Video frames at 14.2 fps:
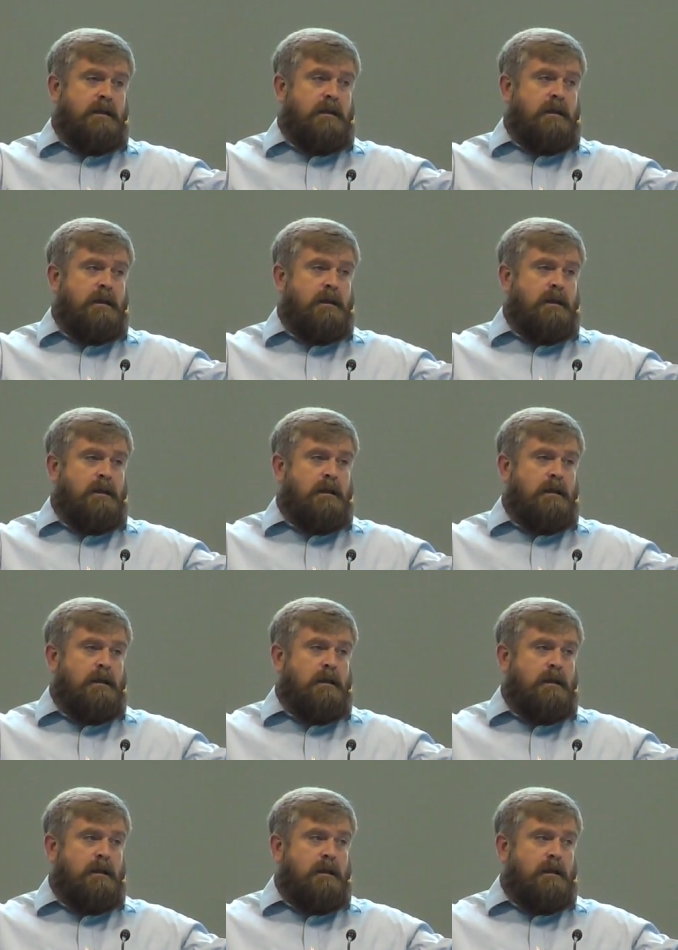
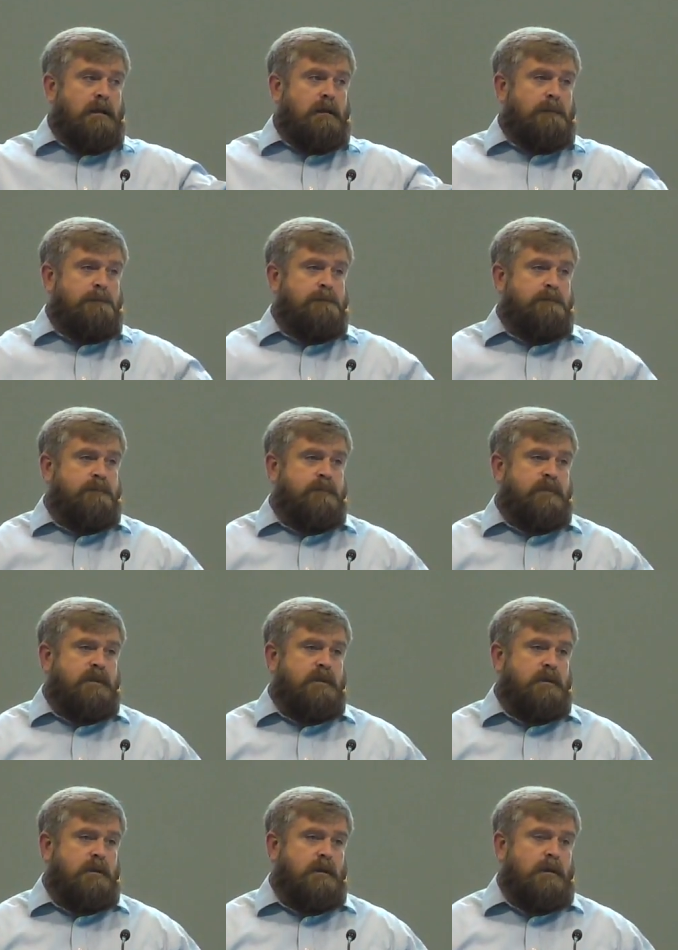
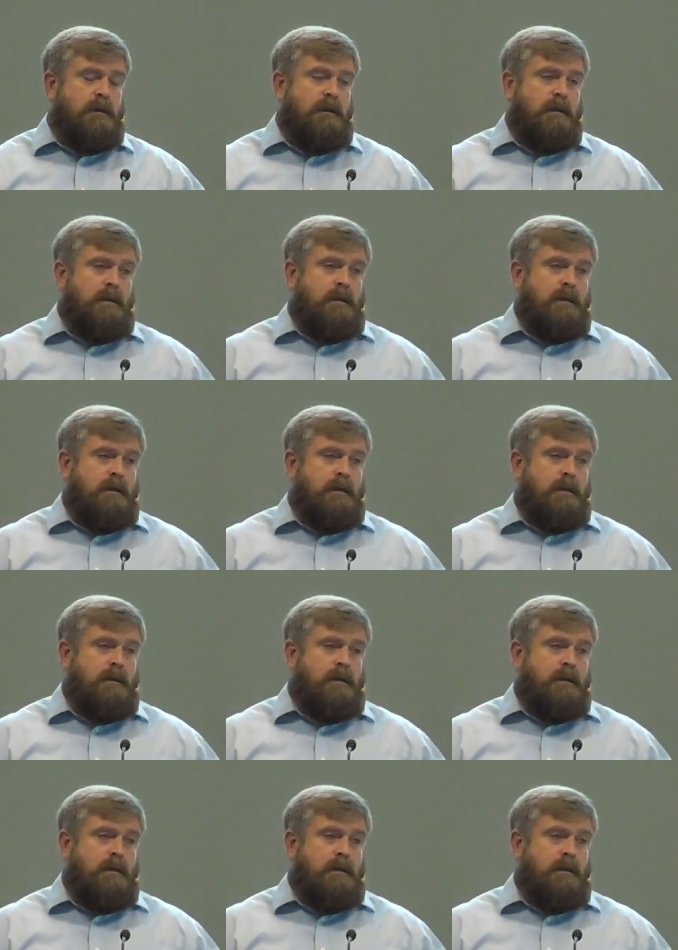Nobody speaks.